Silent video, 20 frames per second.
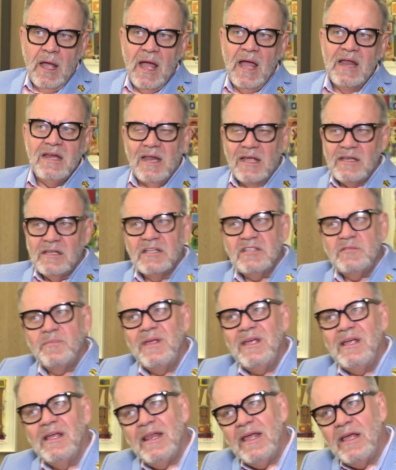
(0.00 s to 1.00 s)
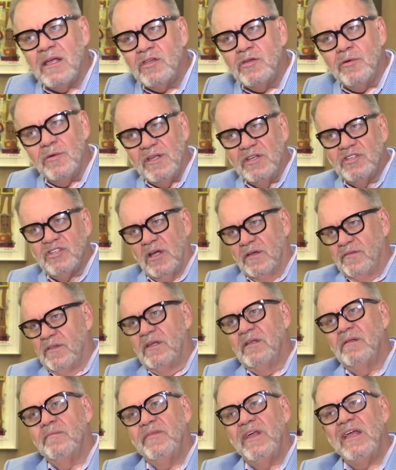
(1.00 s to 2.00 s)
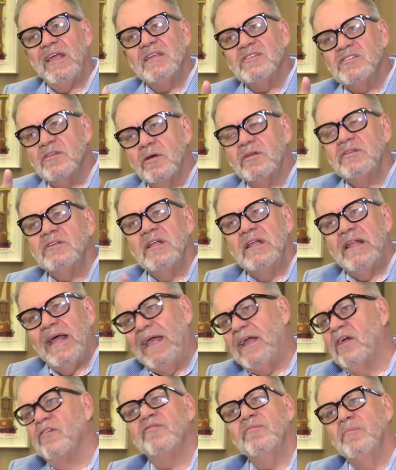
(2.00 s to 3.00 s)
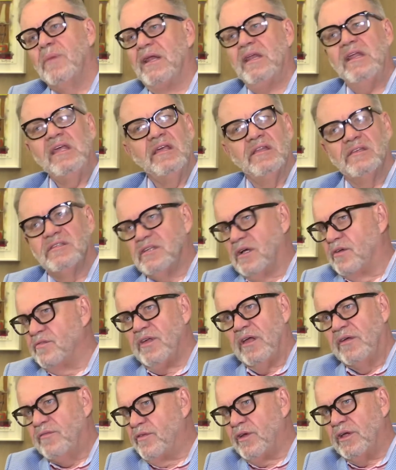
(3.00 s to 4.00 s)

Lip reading: And let us be clear to each other, there is not a lack of money in South Africa.